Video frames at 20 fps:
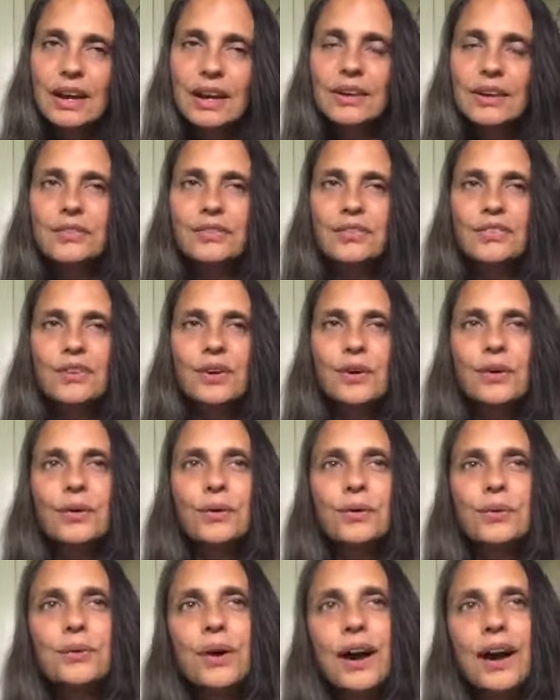And
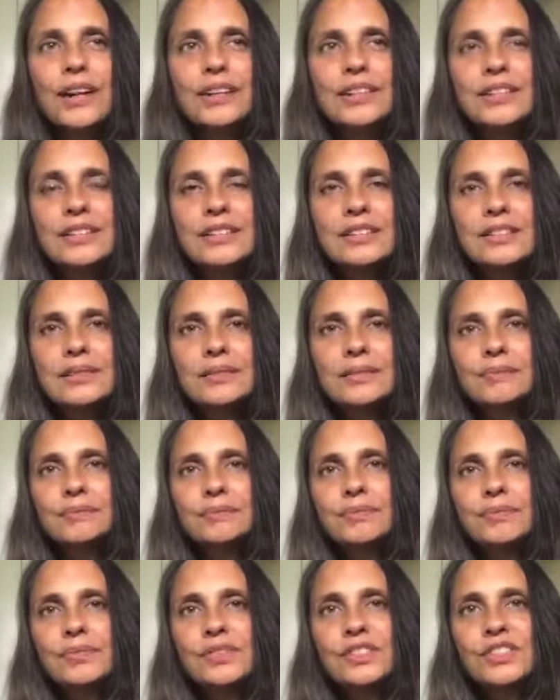so I just
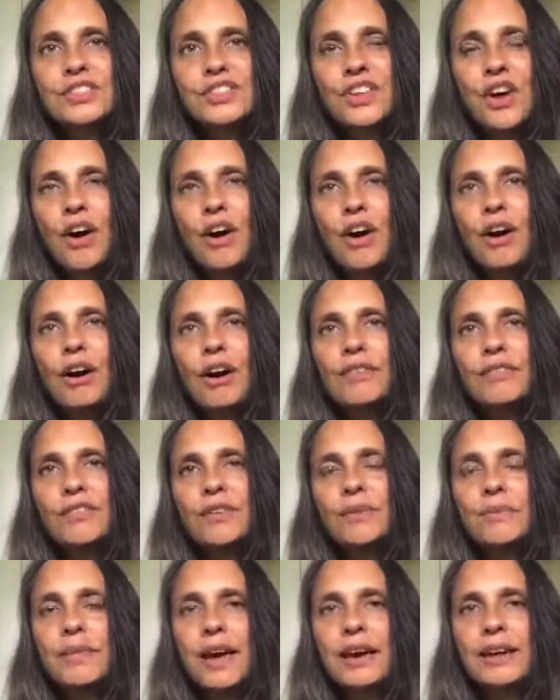saw
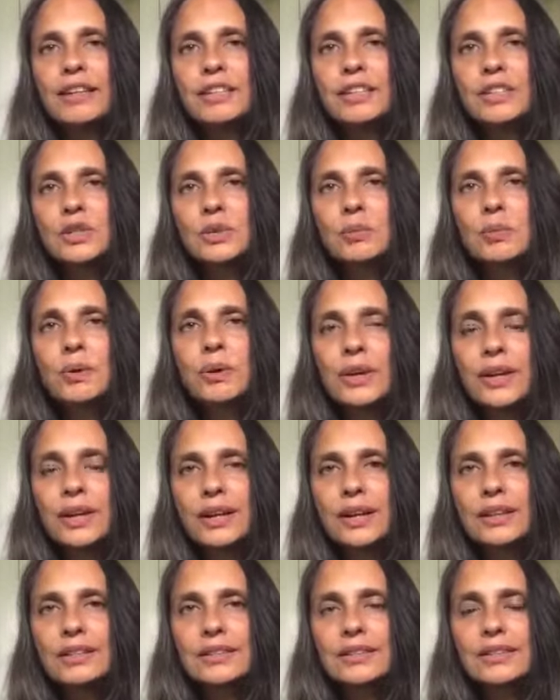from that
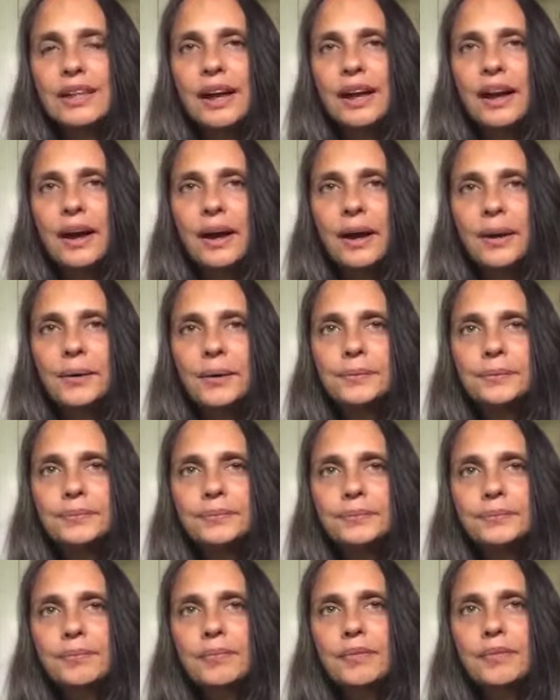experience how
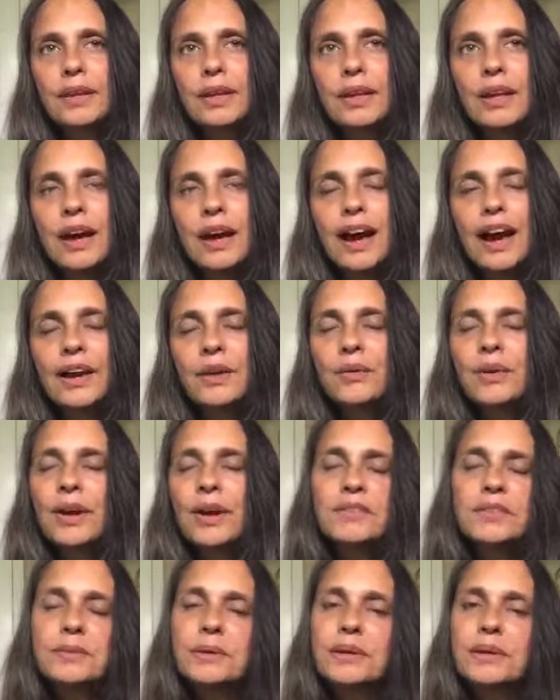I don't
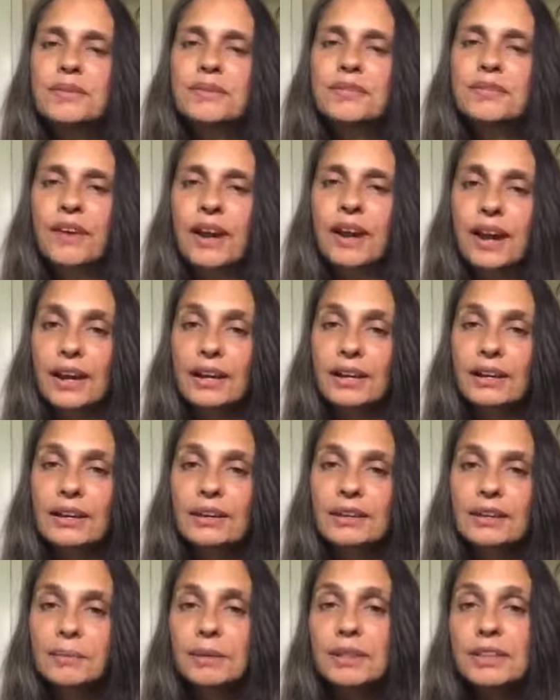have to be
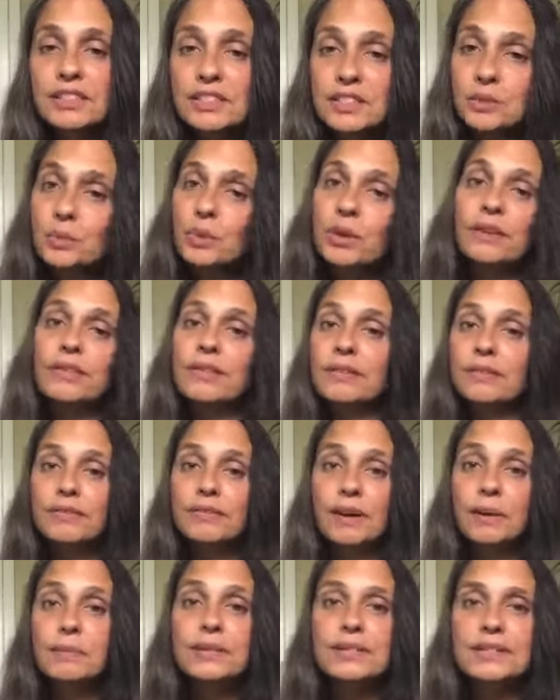afraid. I mean, this is one of the
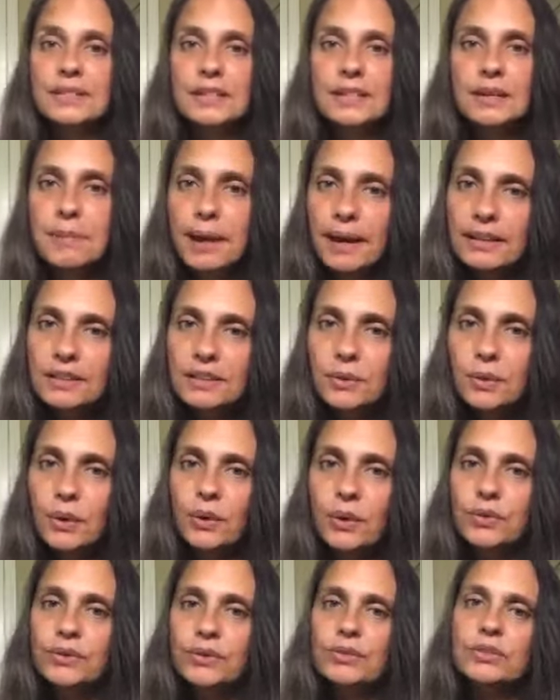famous Sydney Banks
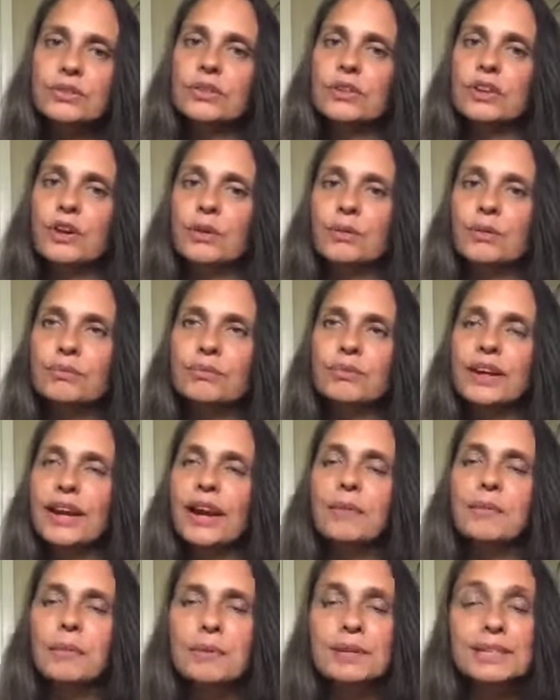quotes. I
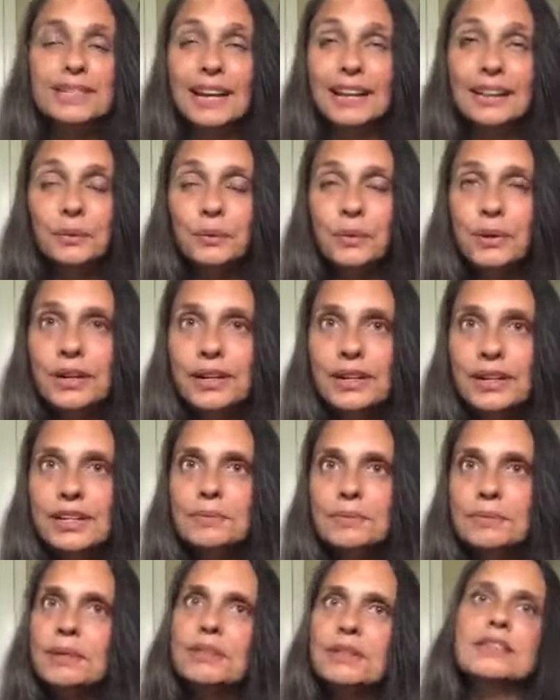can't remember exactly what it
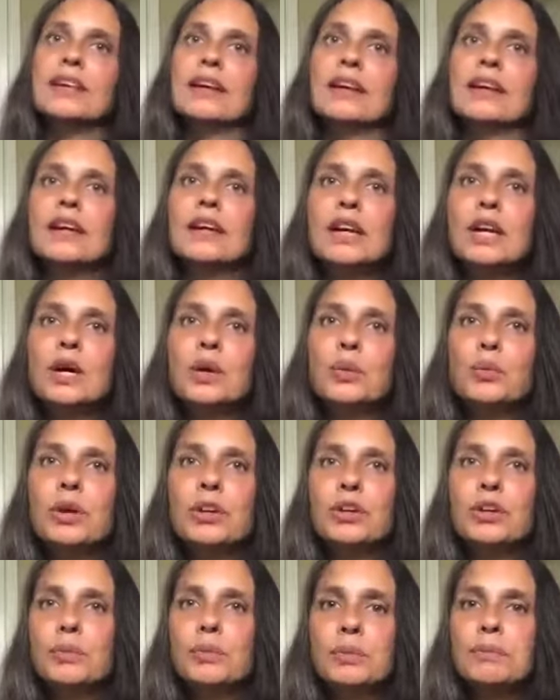is, but it's like, when
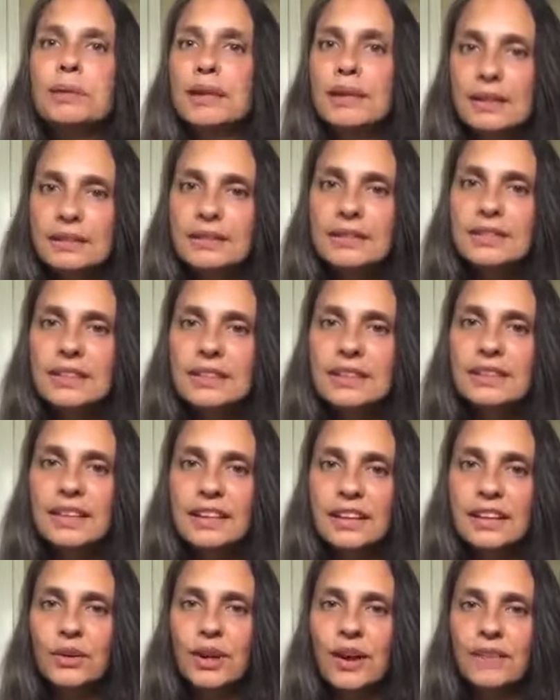human beings see that they
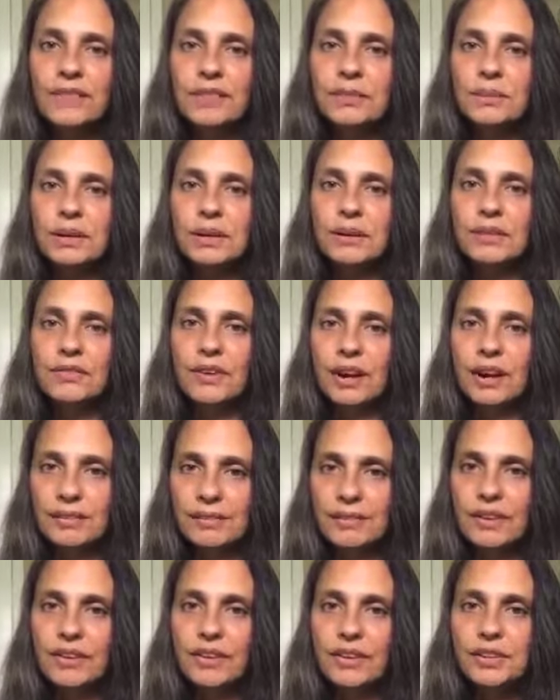don't have to be afraid
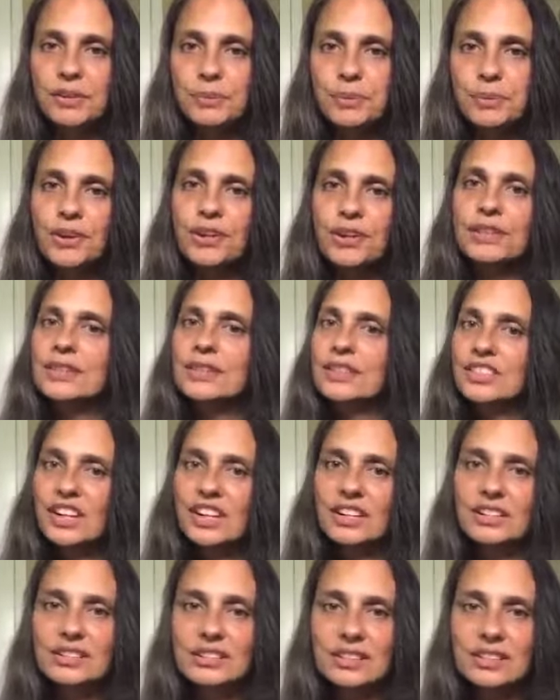of their experience, that
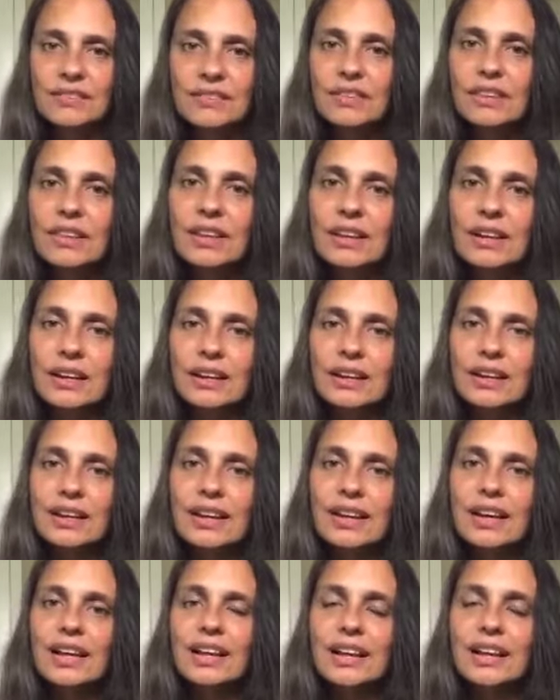changes everything.
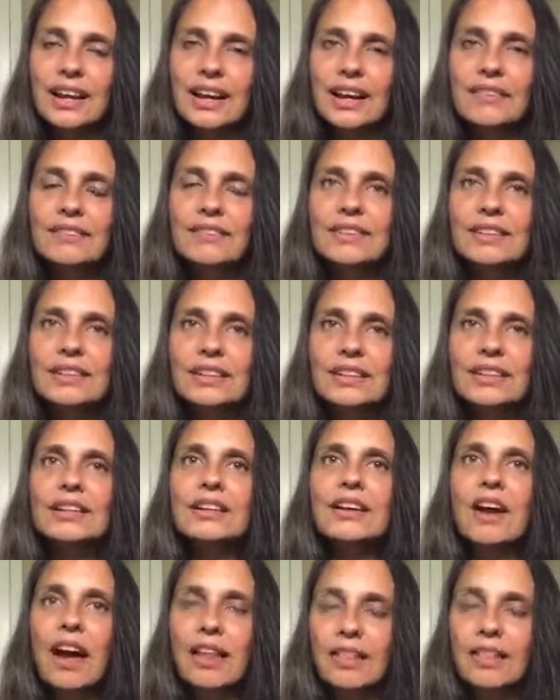Like, I really
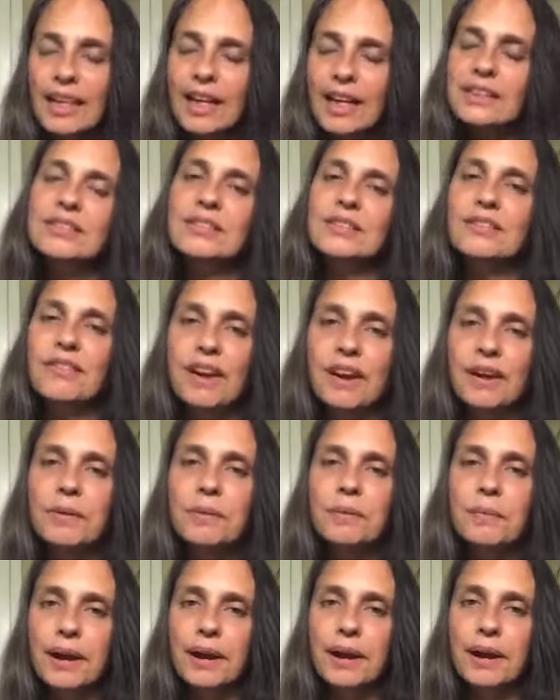got less afraid
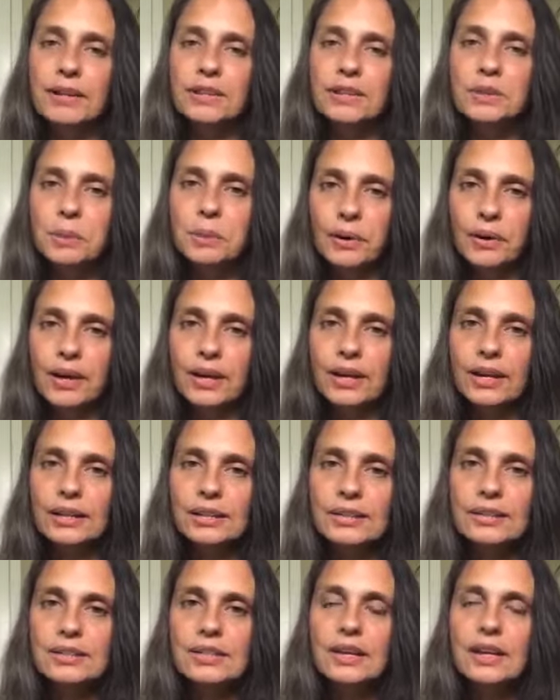of my
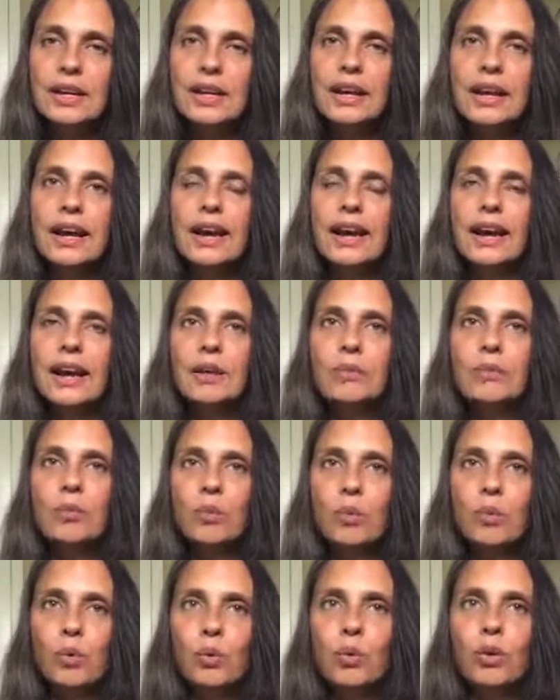experience and
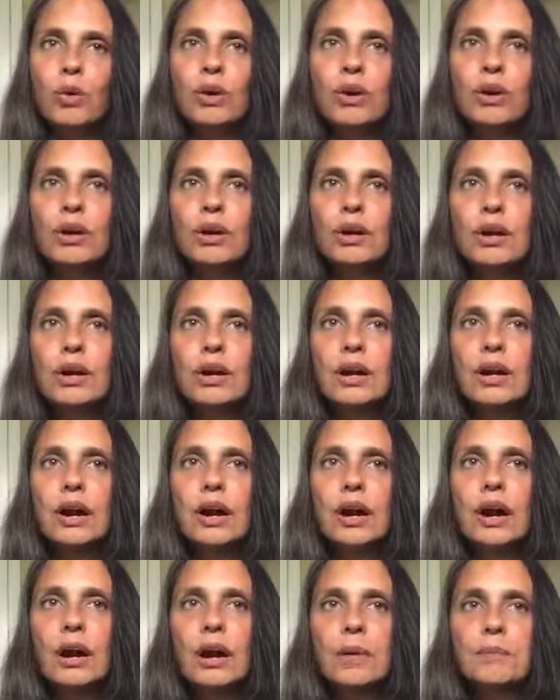more
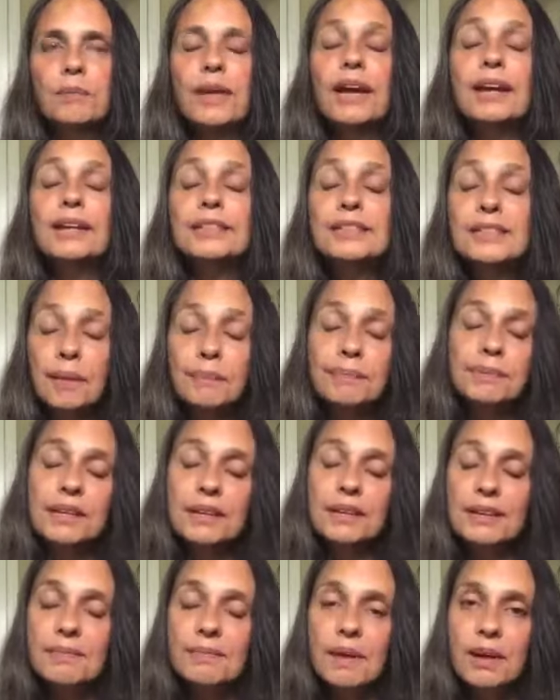
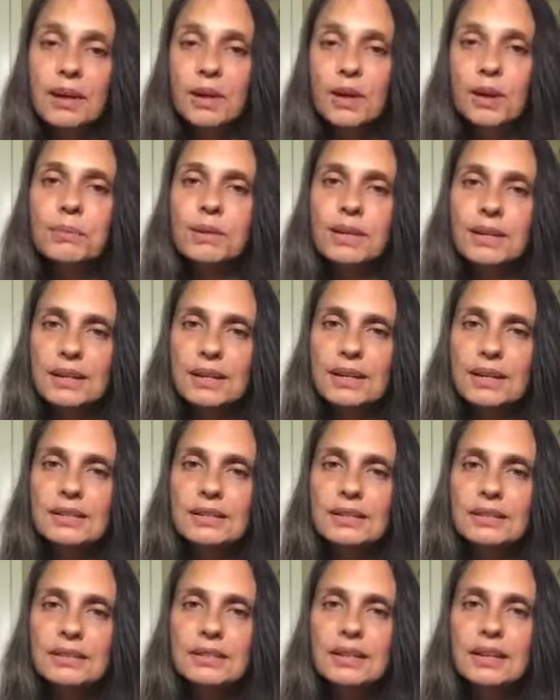accepting of my
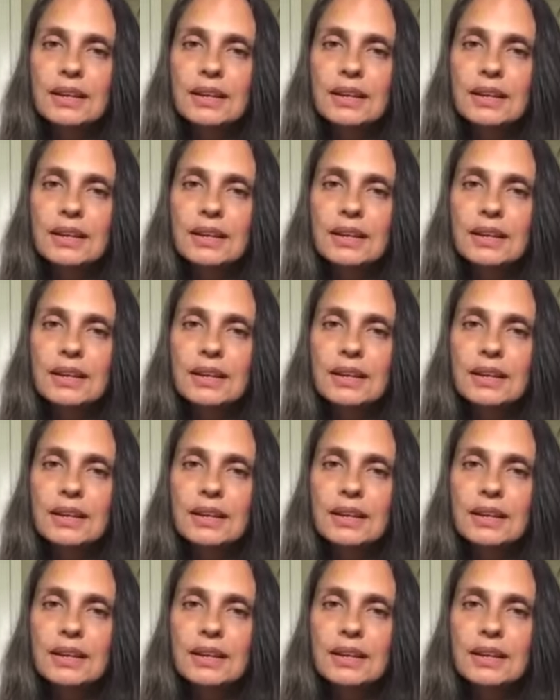humanness.